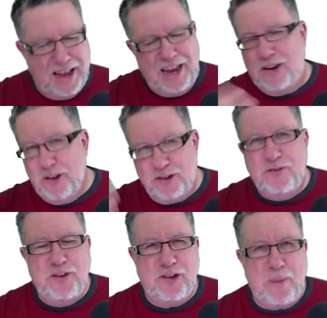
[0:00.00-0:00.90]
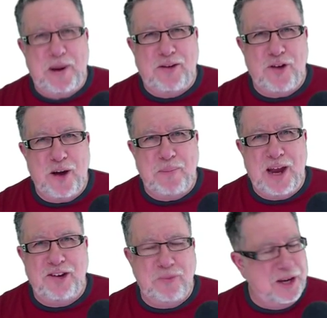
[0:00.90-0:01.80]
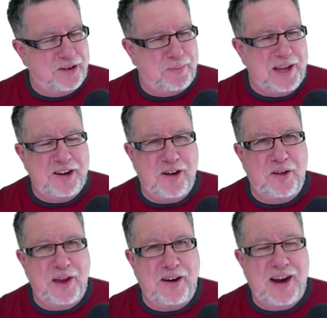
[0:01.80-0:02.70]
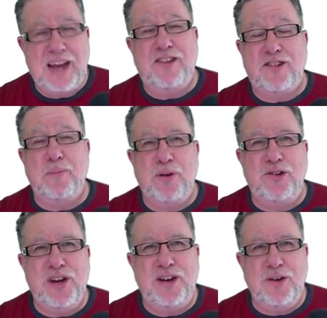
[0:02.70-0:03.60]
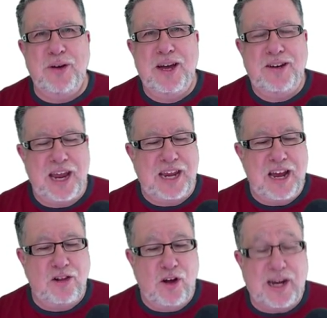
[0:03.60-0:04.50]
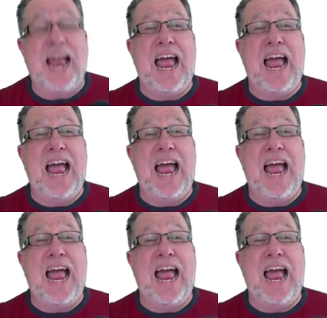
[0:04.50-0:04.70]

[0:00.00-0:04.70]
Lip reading: I encourage you to visit our Patreon page. We explain it all there, and I just appreciate you taking a look.